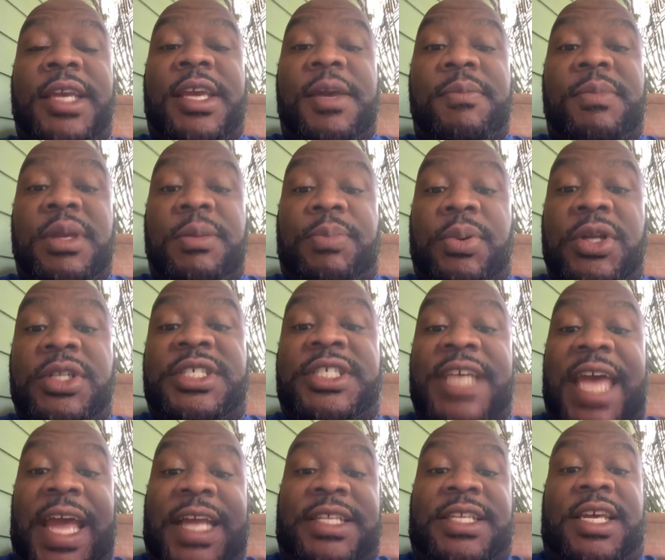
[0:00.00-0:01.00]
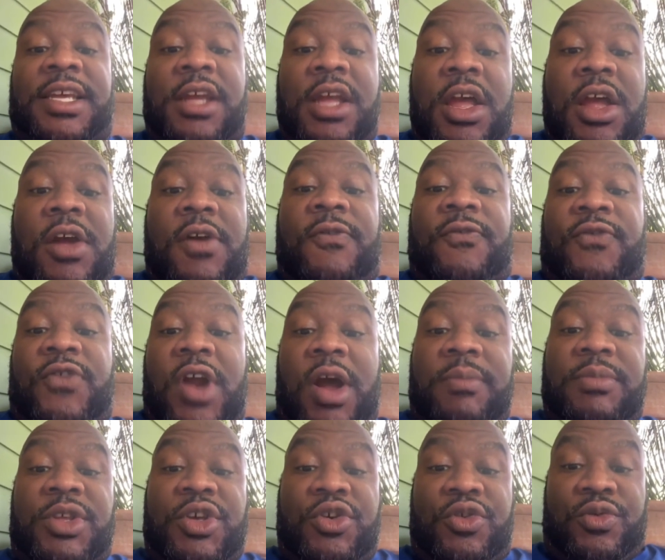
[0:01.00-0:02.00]
can be projected
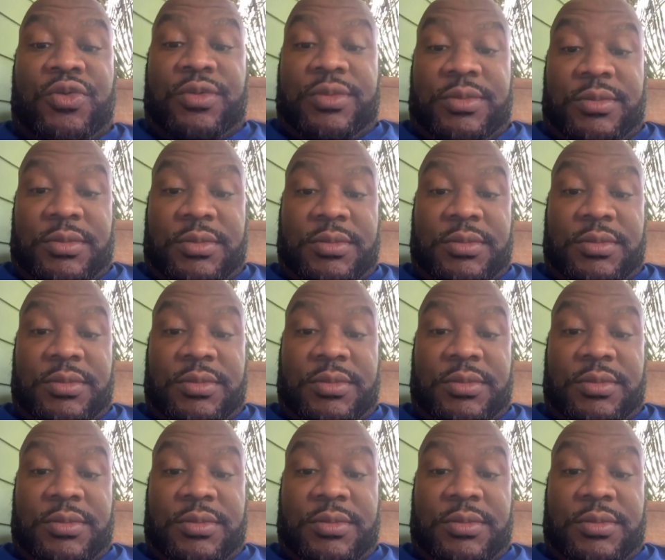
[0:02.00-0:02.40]
from you.